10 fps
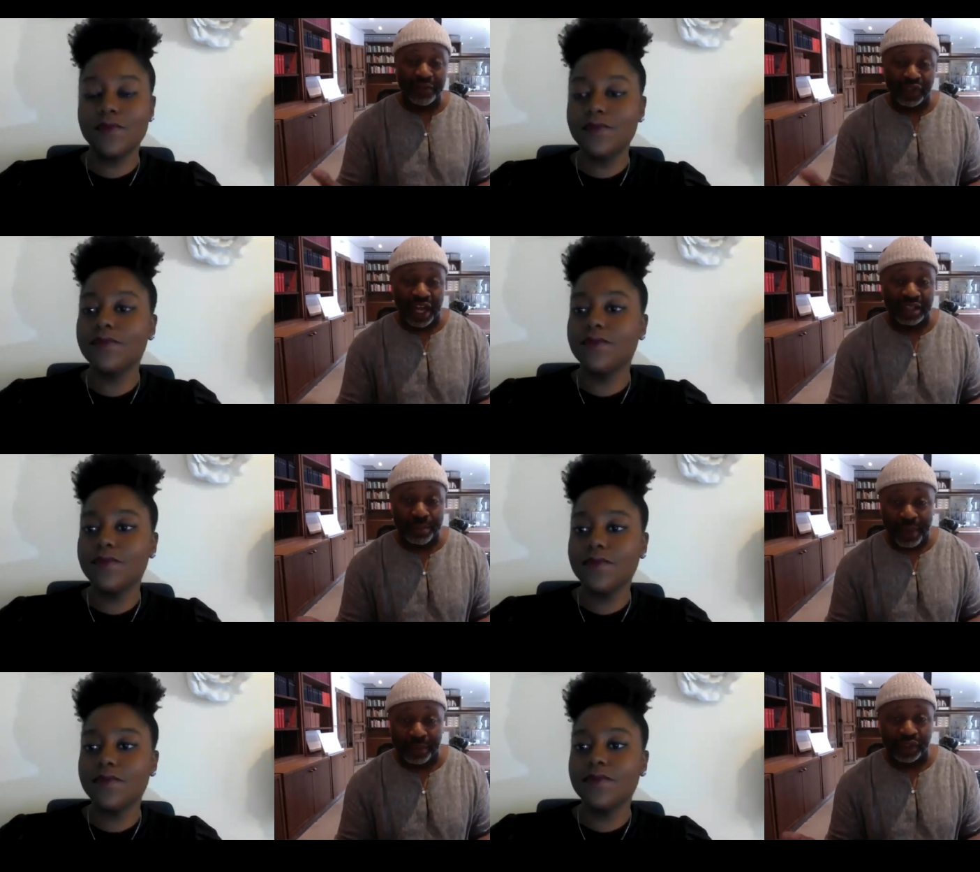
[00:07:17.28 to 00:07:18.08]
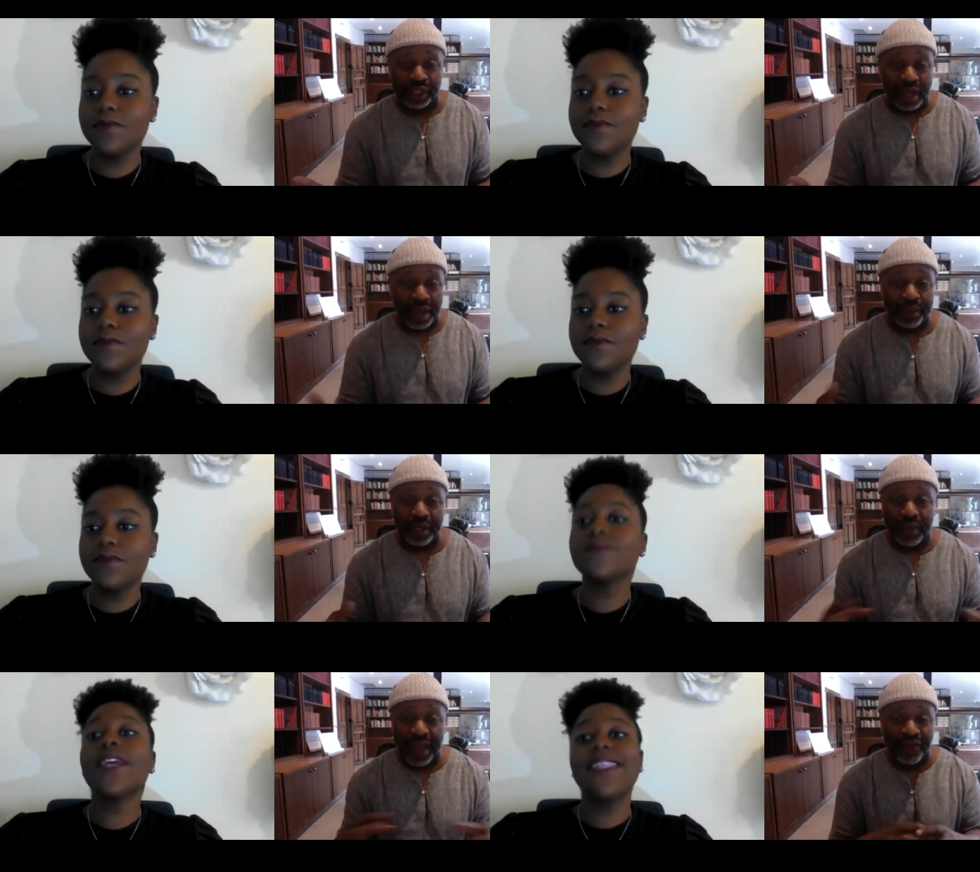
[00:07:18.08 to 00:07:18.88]
Speaker 1: Johnson Publishing Company.
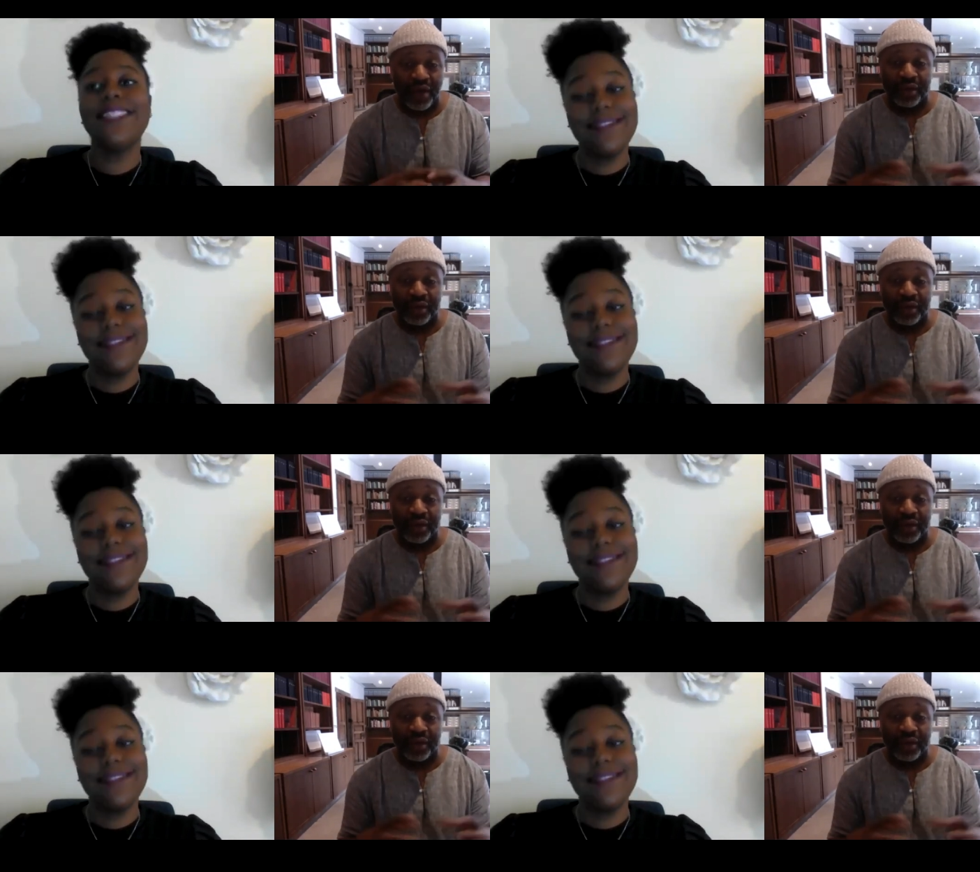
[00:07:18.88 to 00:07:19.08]
We have all